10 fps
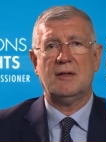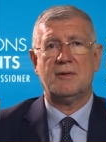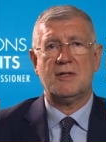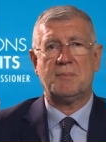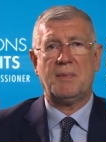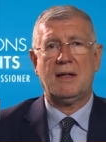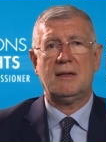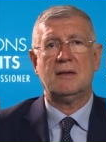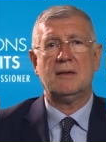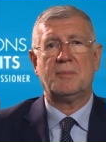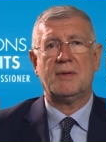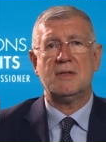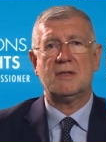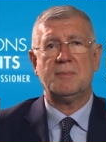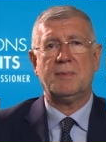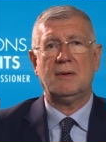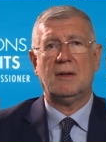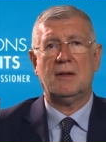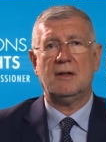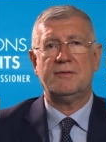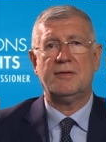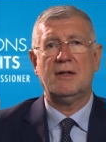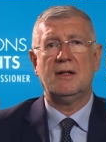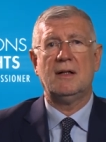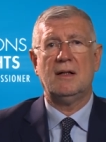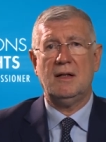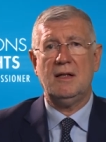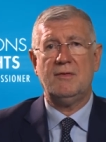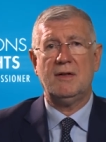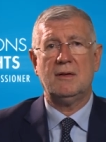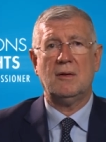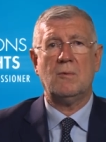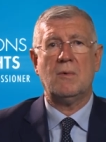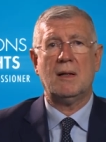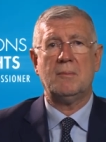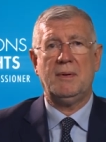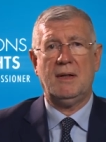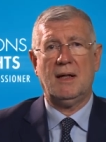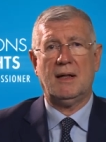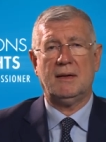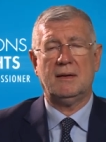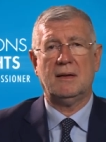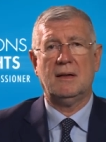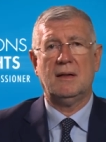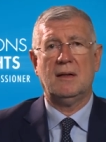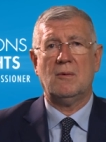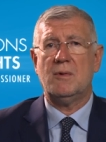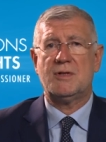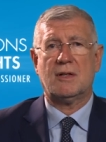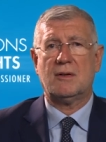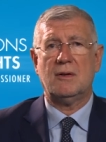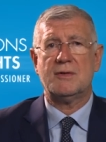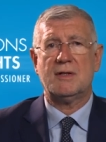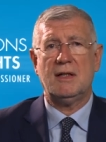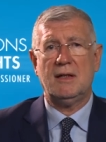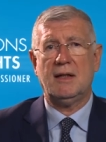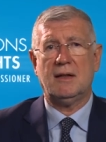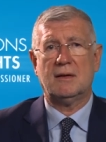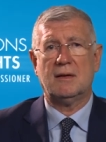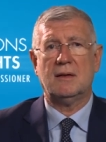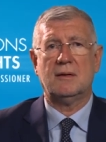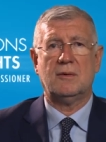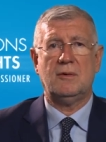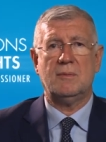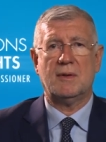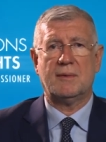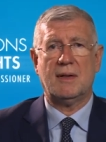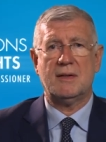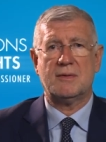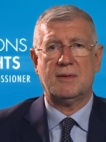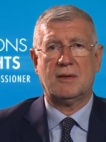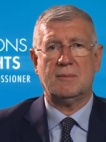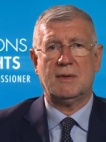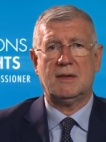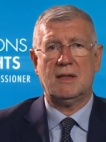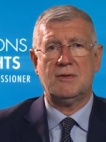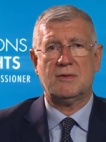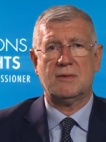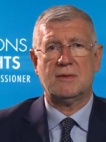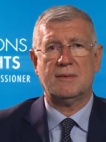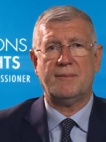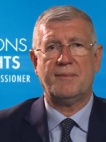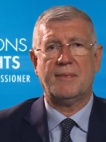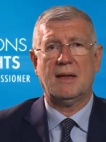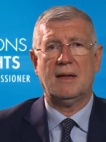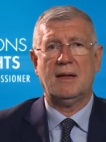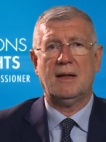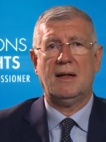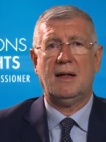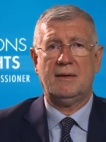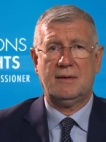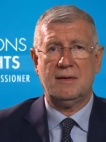respecting the principle of leaving no one behind, which are closely linked to human rights recommendations. And